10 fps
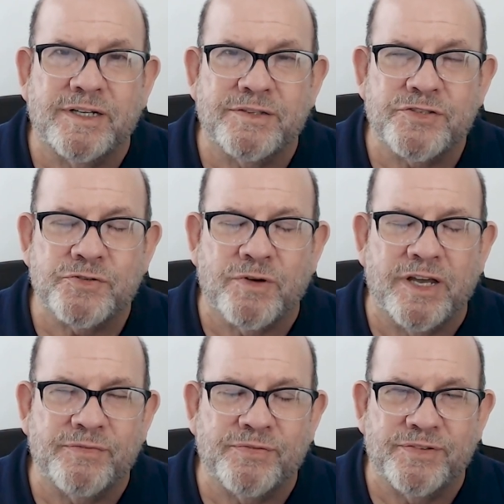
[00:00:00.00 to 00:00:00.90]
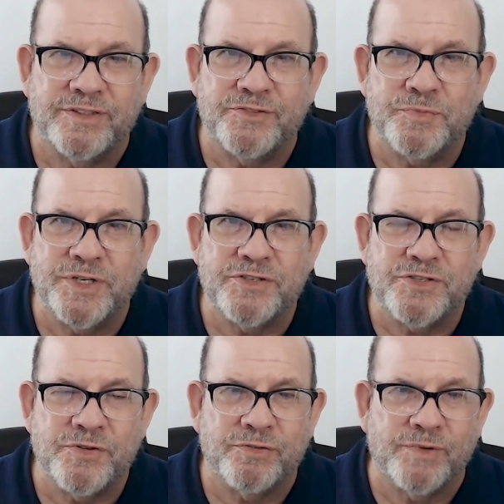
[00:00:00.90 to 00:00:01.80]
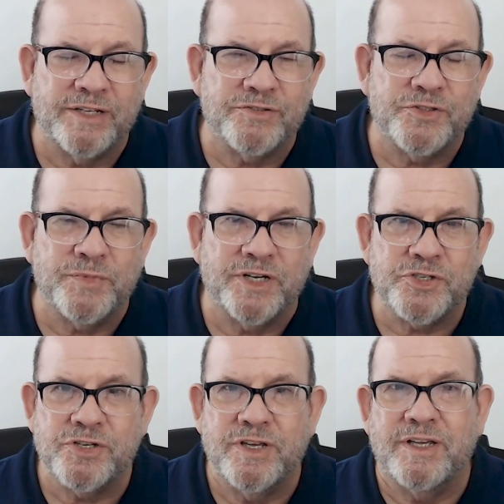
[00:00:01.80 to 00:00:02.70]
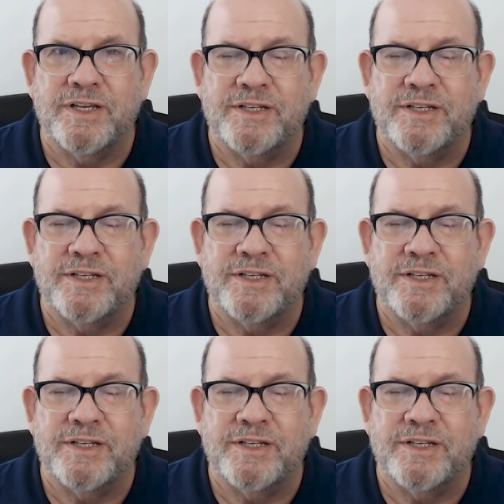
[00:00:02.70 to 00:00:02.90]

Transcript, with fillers: uh, strife, too much threat, too much